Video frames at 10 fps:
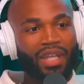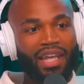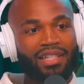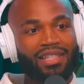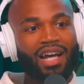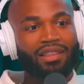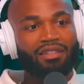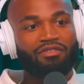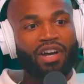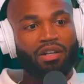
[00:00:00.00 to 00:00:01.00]
it's not
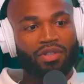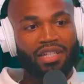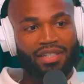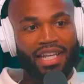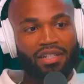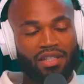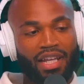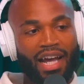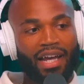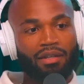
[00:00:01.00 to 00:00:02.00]
the final destination
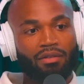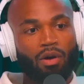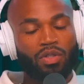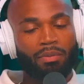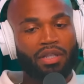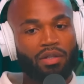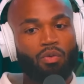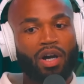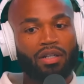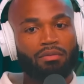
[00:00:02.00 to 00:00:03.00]
that I ultimately
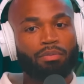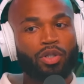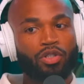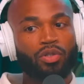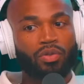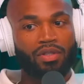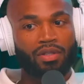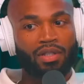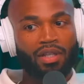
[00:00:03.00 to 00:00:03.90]
want to produce.